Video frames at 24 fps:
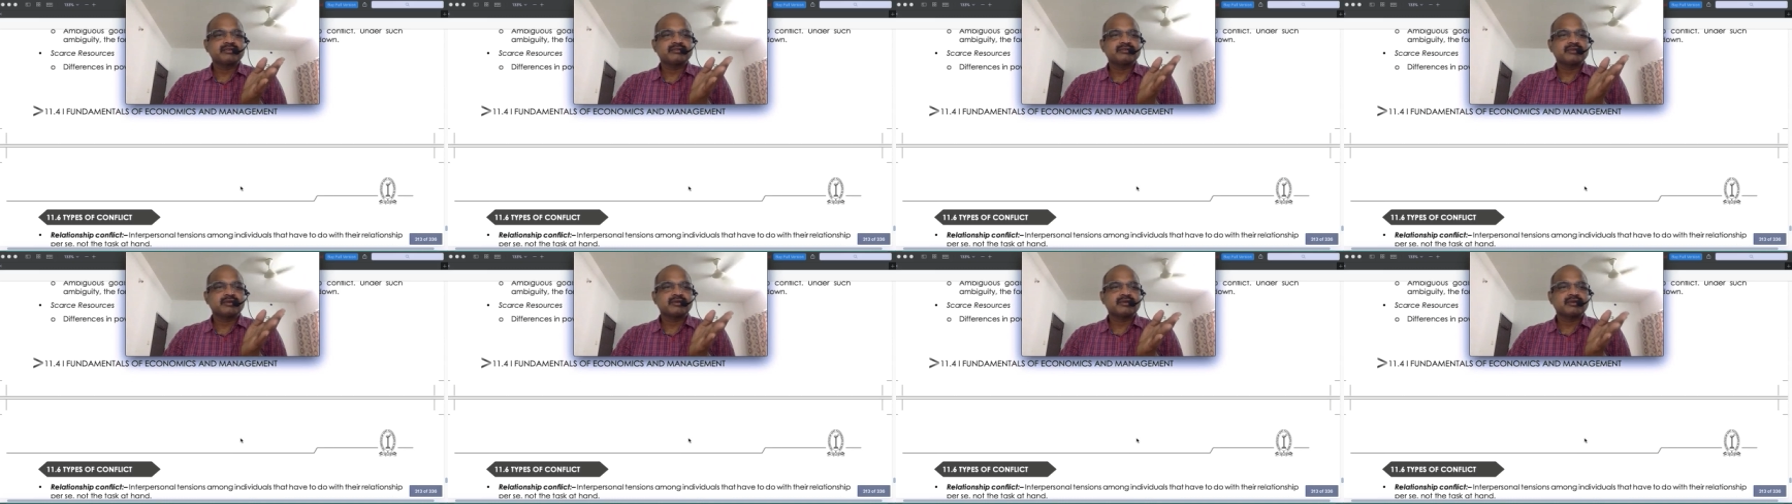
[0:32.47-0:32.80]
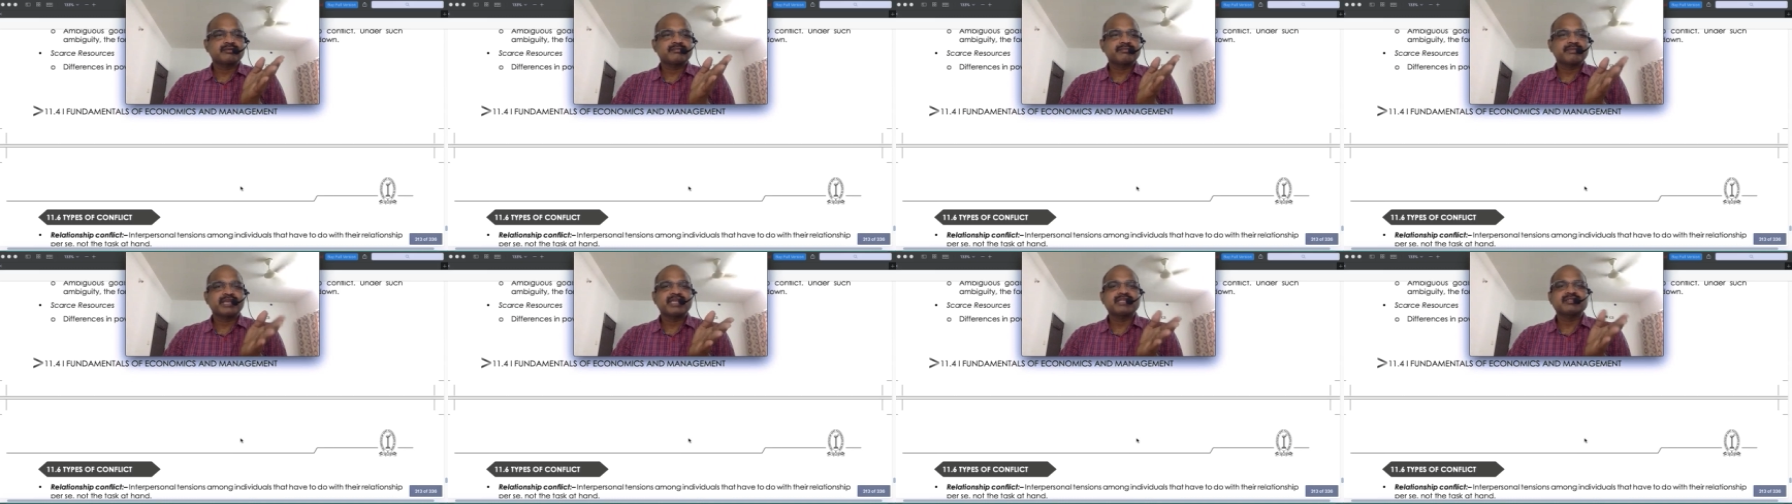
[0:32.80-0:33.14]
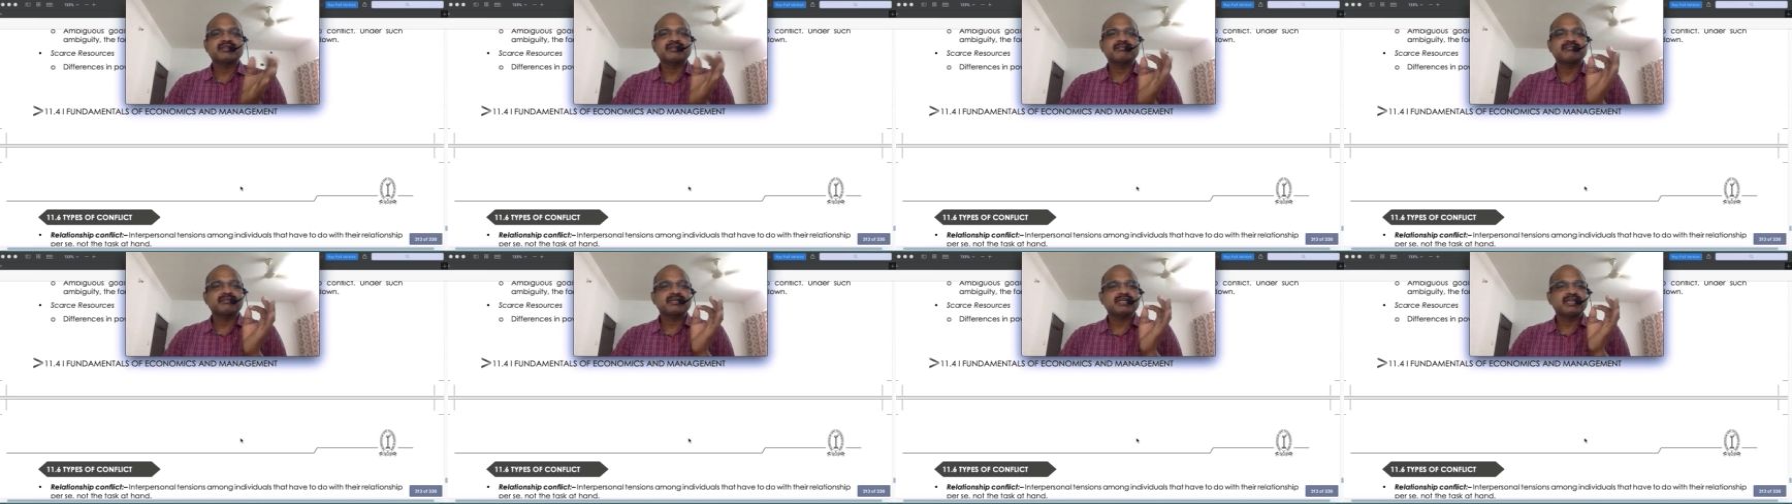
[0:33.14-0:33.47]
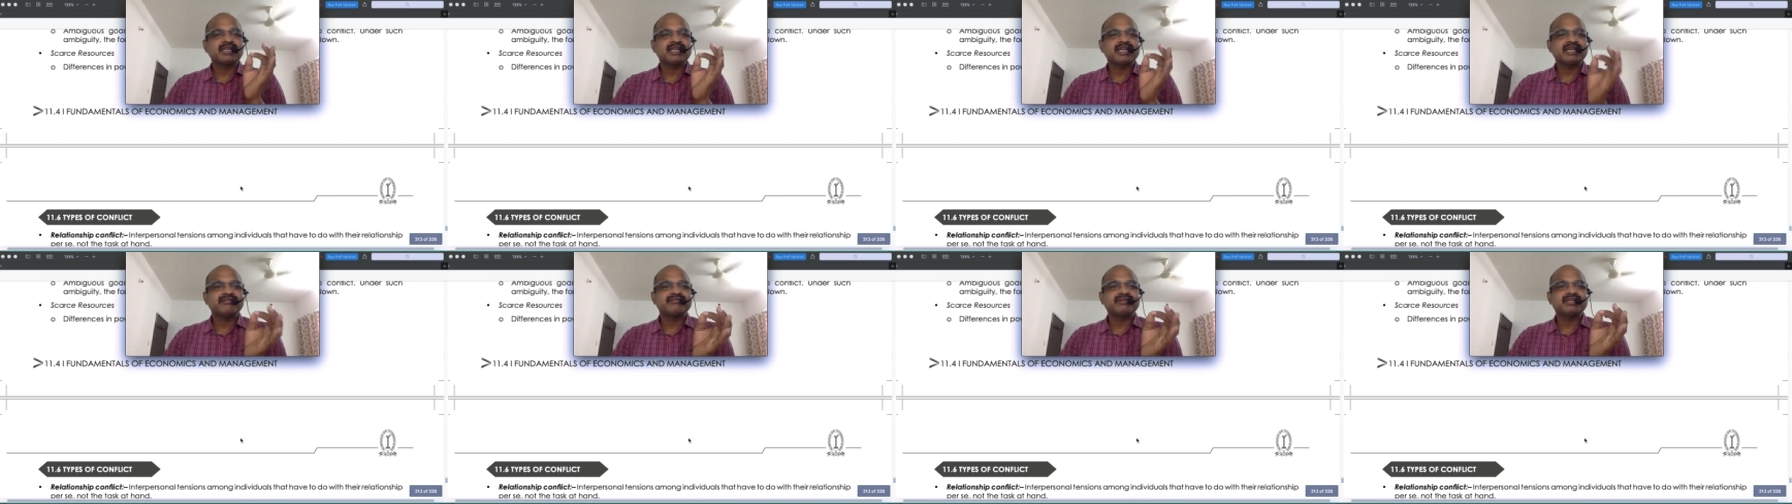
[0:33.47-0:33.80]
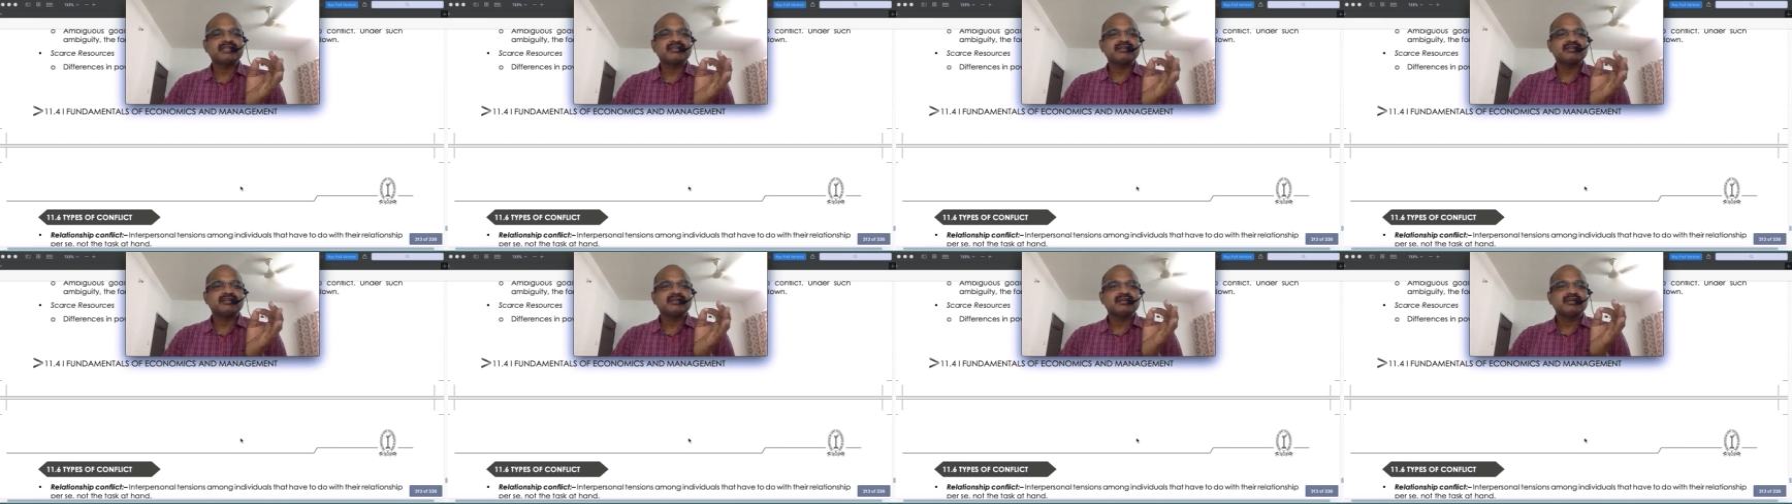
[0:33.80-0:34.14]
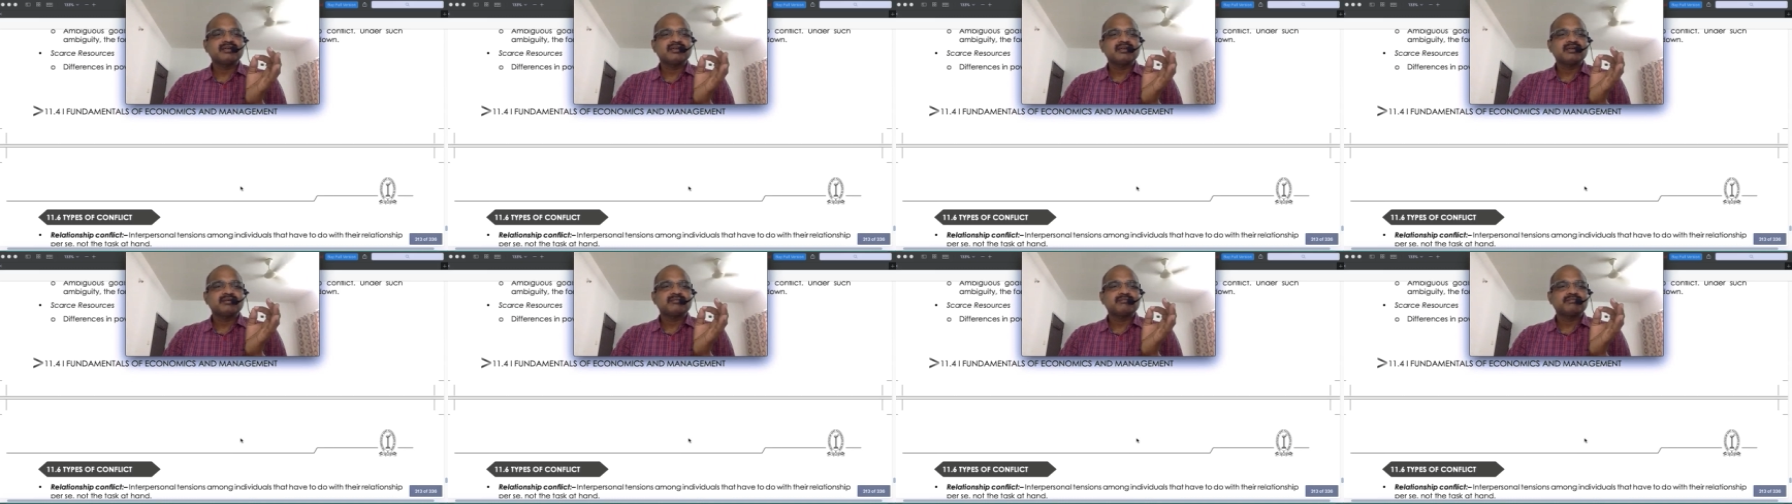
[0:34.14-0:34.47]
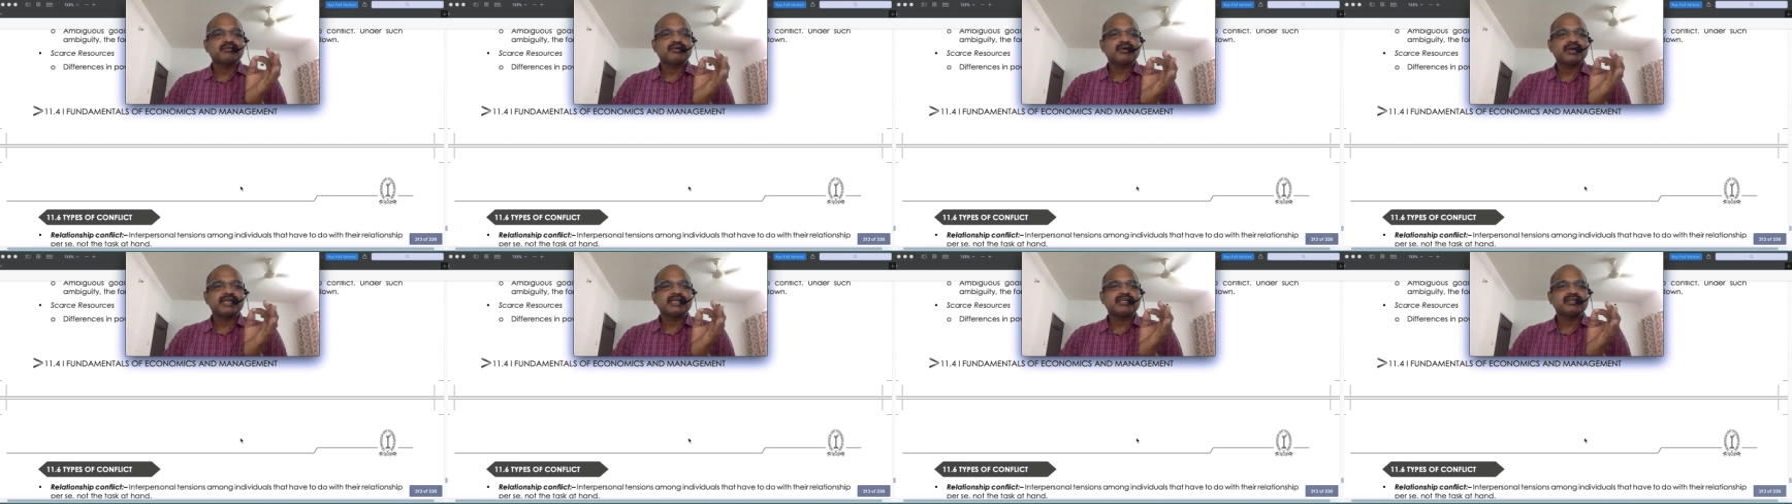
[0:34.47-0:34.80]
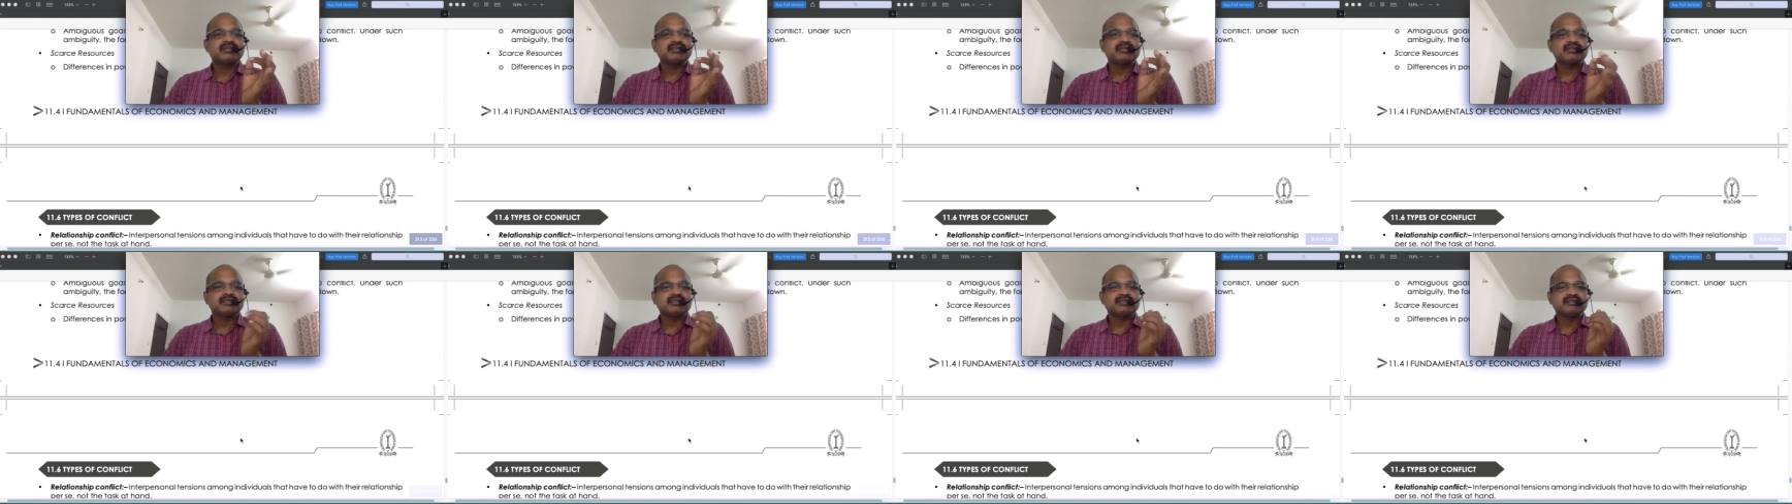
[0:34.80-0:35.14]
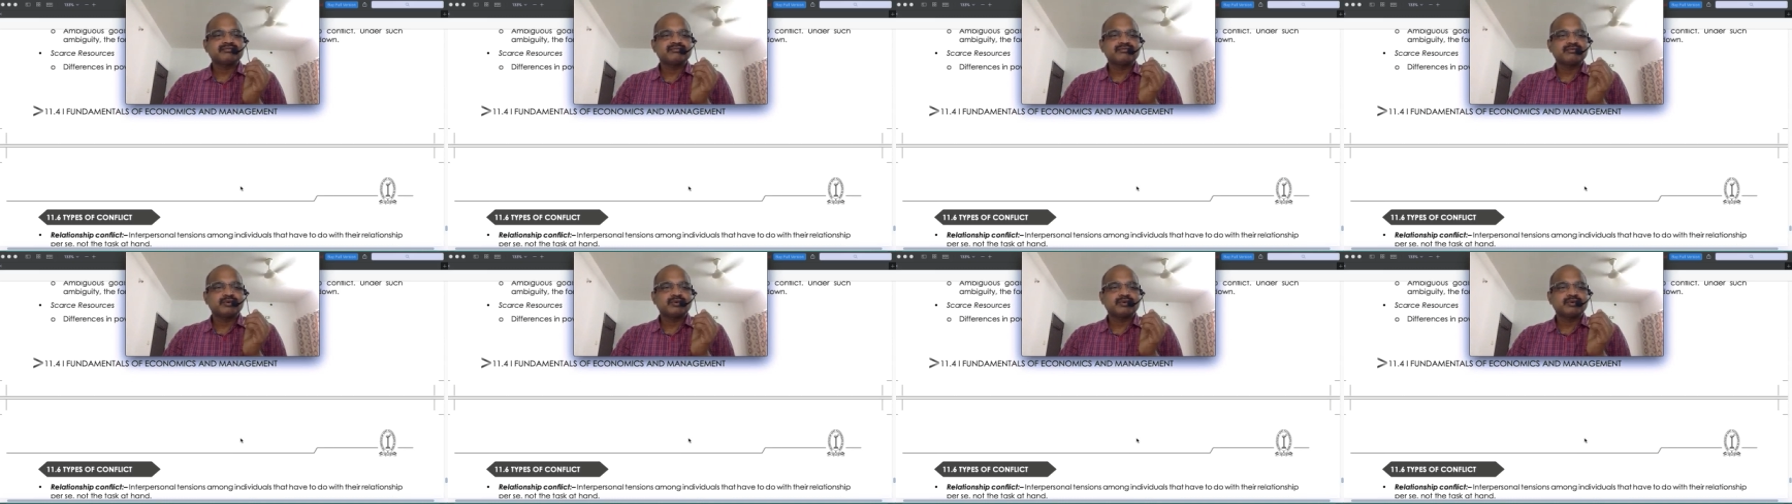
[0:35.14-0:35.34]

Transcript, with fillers: you're on page number 11.41 uh,